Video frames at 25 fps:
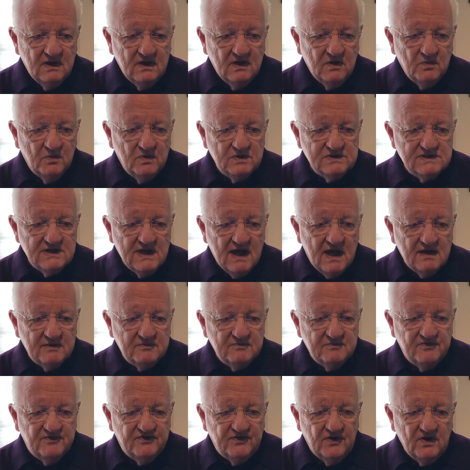was
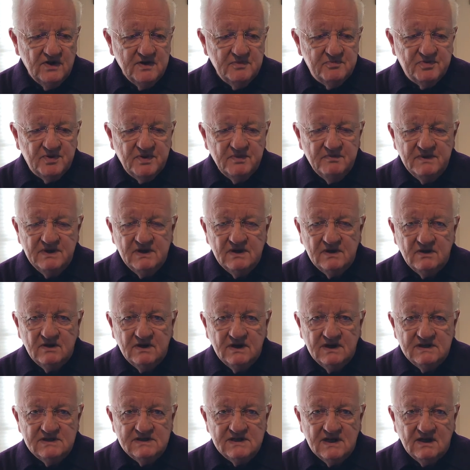not fully premiered
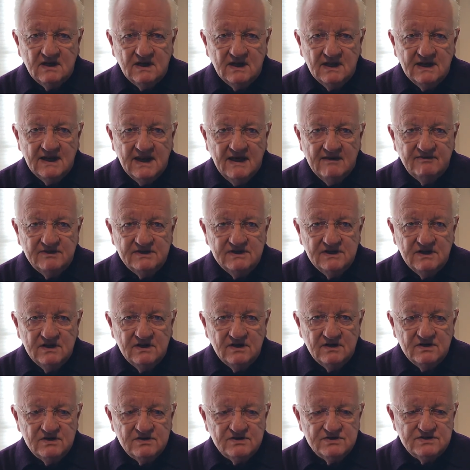until 11
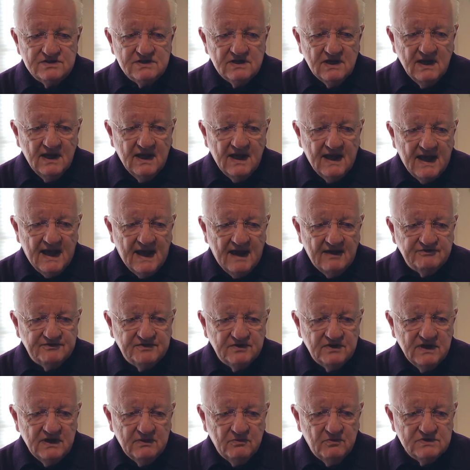years after
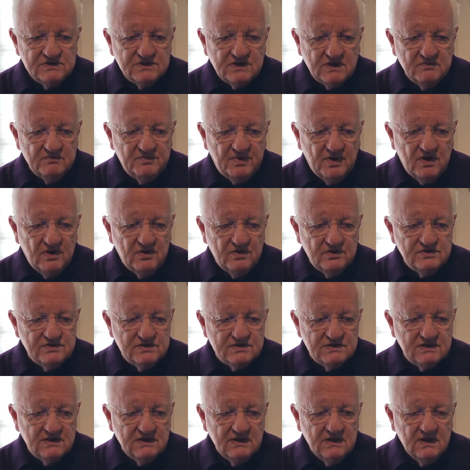it was
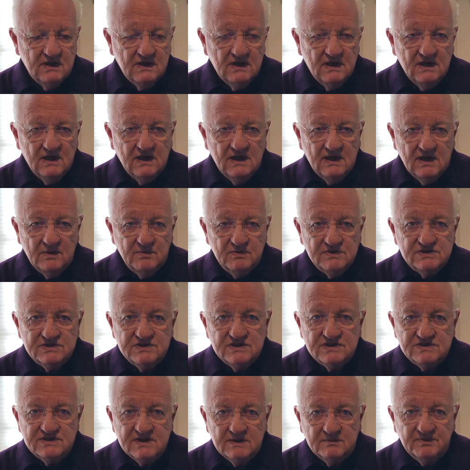composed. It was
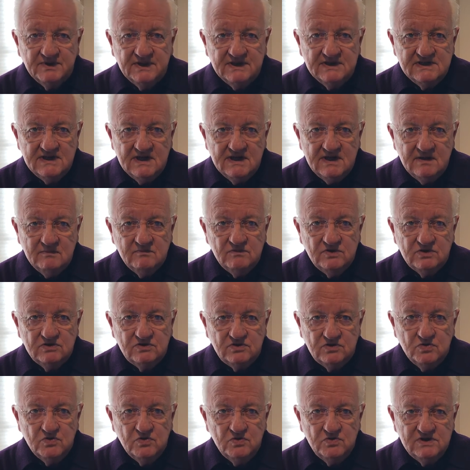just simply deemed
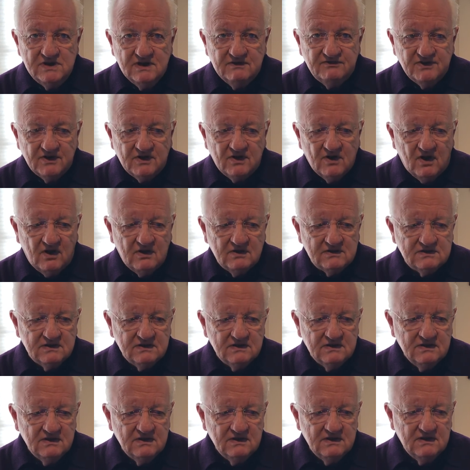too difficult.
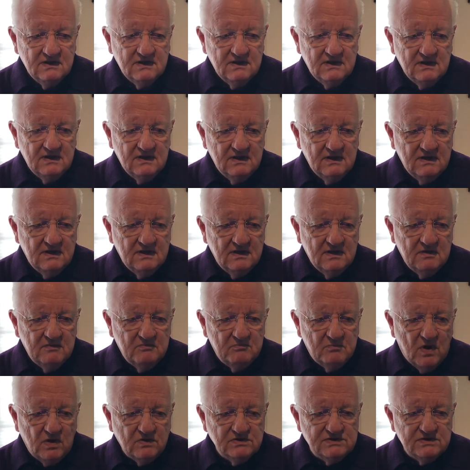
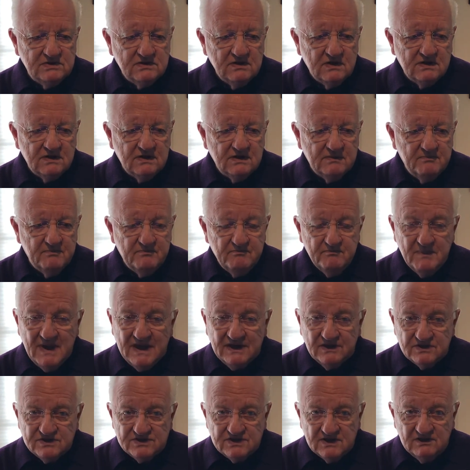
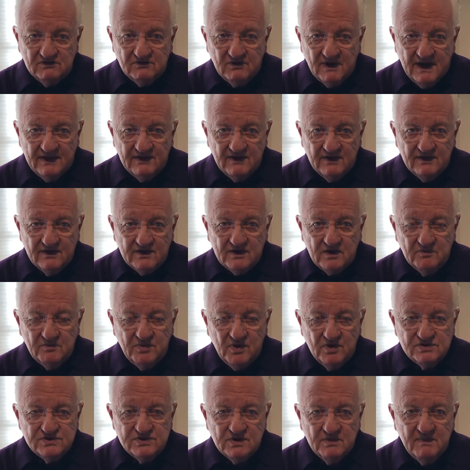Mendelssohn, the
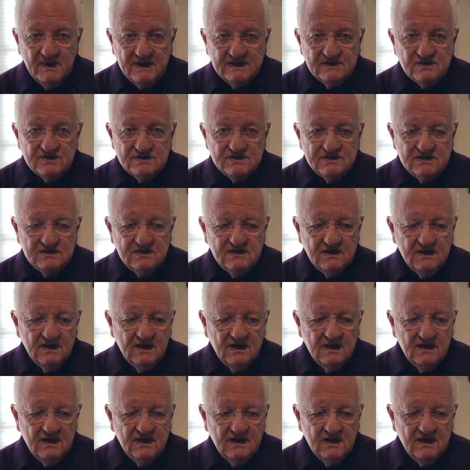composer Mendelssohn,